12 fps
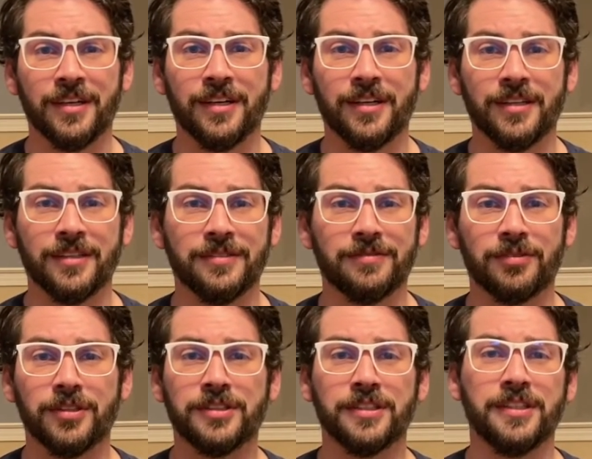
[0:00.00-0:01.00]
uh, for
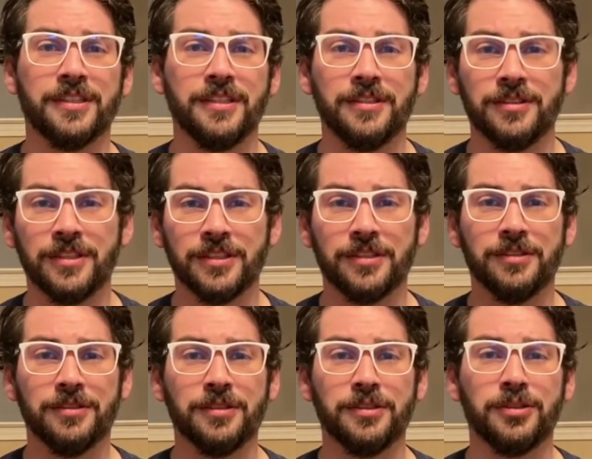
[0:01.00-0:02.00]
us to continue to,
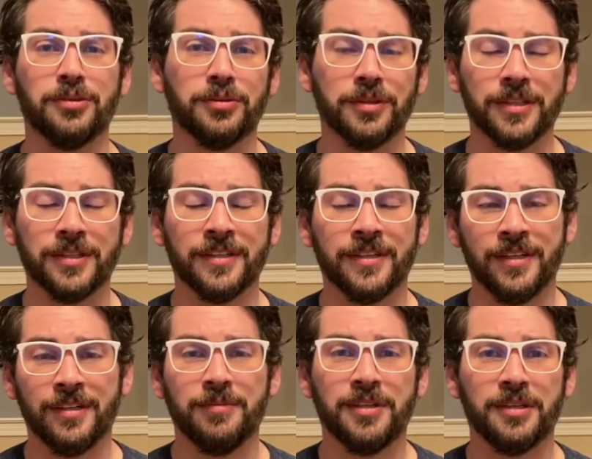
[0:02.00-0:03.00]
to, enjoy
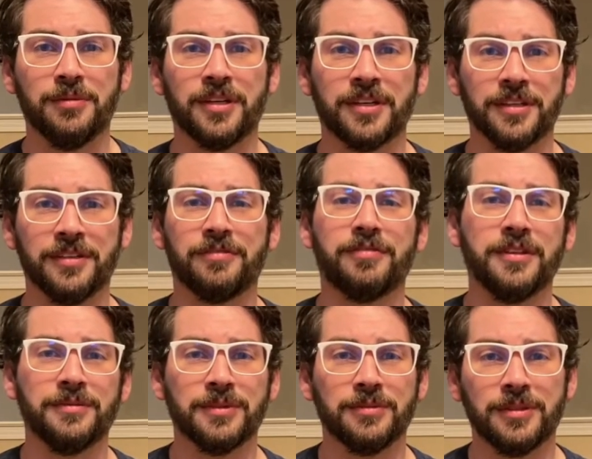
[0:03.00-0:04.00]
being in America and the
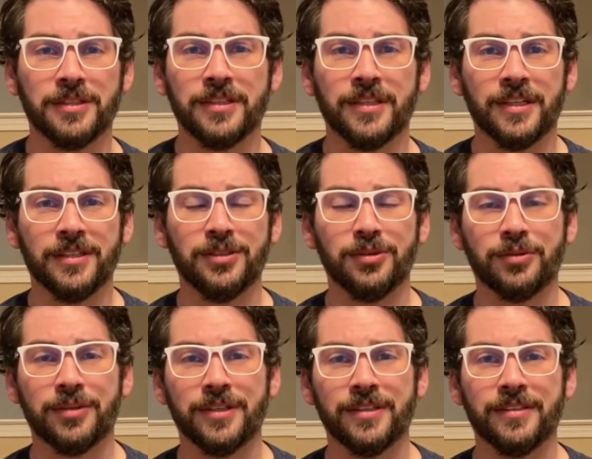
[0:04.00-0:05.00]
freedoms that we
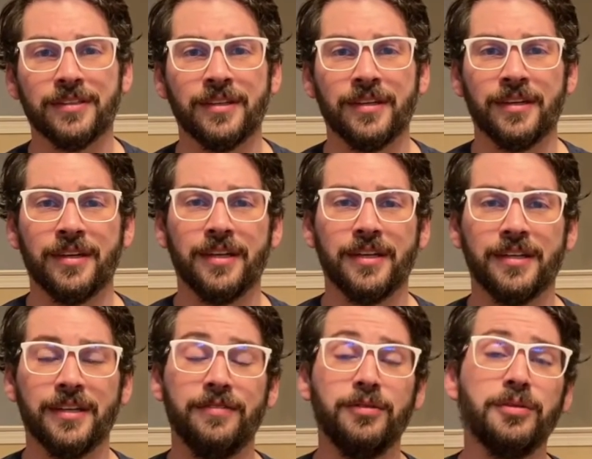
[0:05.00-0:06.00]
enjoy. And, and
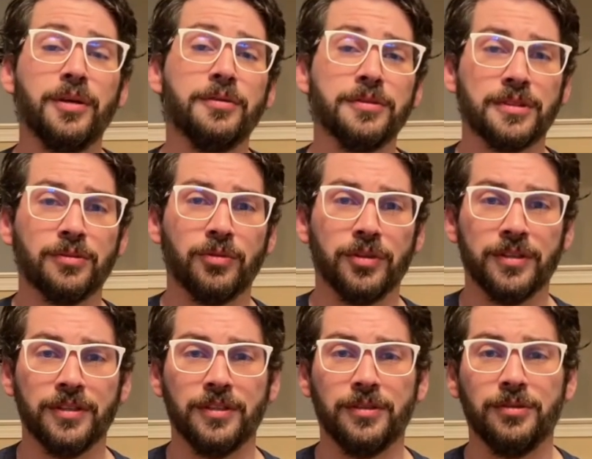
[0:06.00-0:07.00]
if you know someone
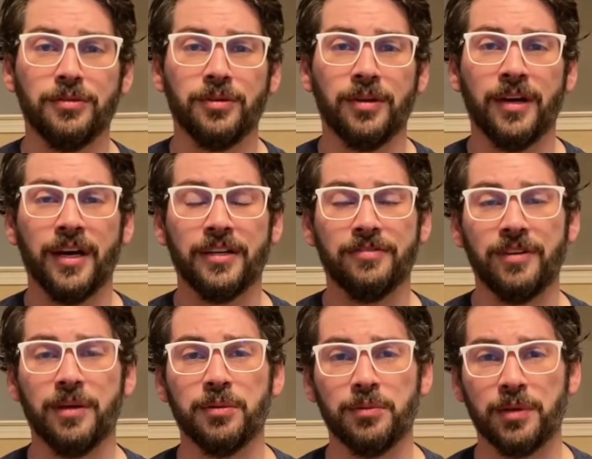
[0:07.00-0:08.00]
who had a
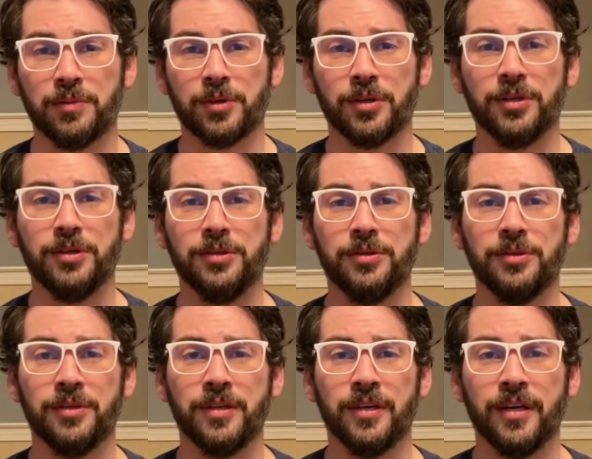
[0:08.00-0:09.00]
family member who
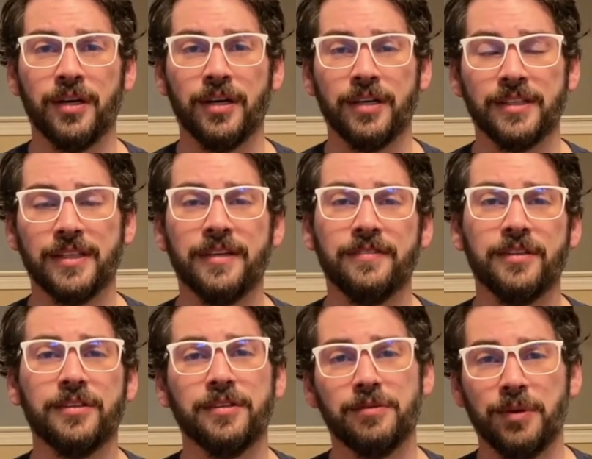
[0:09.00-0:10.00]
uh, gave the
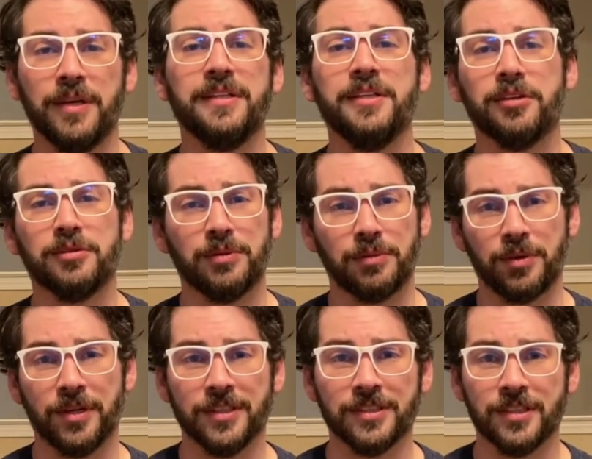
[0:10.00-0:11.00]
paid the ultimate
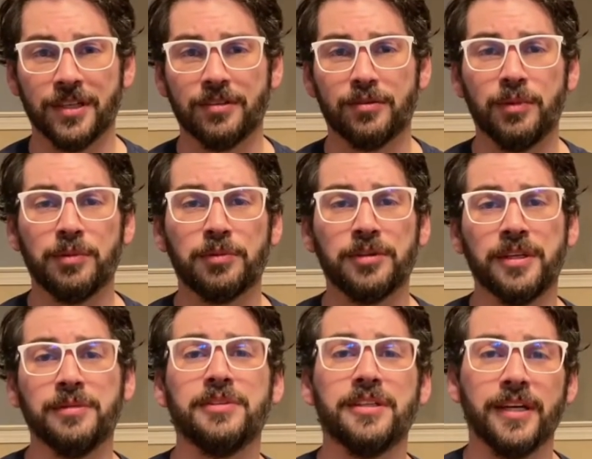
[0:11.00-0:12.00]
price, uh, remember
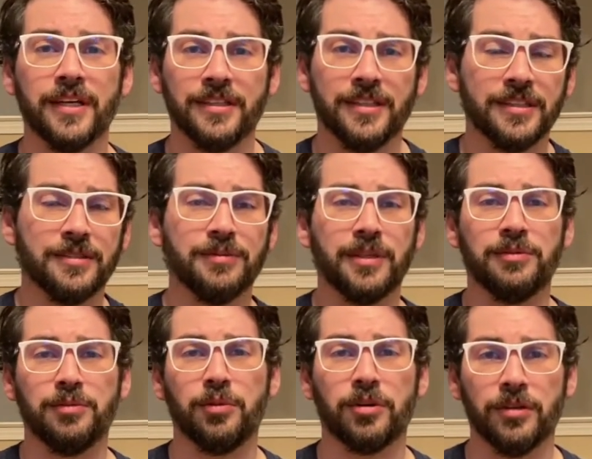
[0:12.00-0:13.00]
them today. Take some time
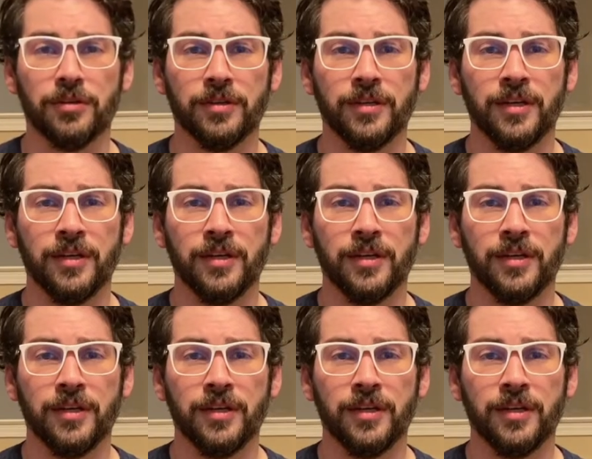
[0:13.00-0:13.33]
tomorrow